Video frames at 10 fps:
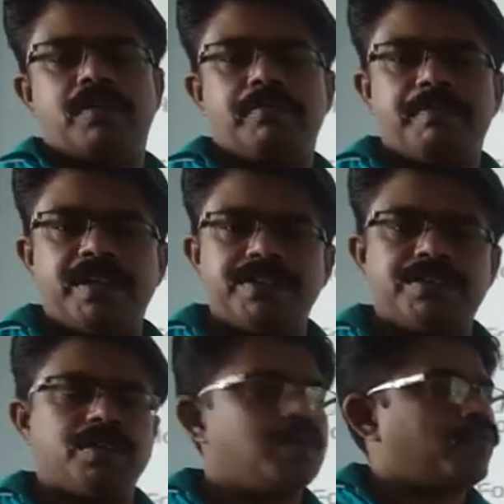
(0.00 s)

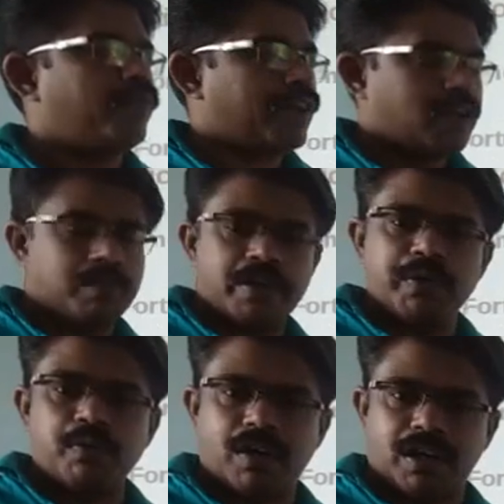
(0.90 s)
means wherever
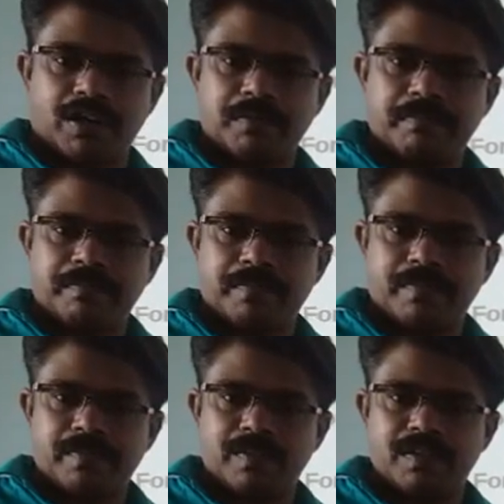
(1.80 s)
you are,
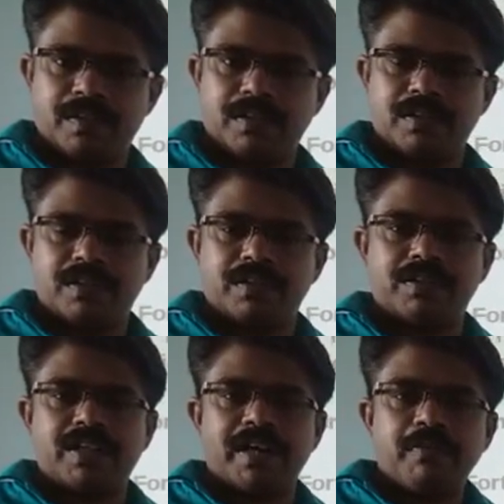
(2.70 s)

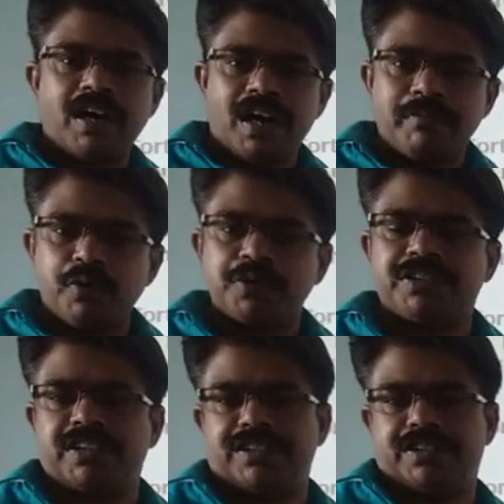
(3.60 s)
that will have no
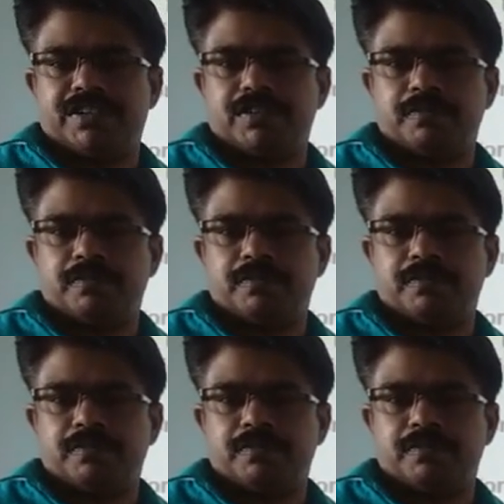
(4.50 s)
change.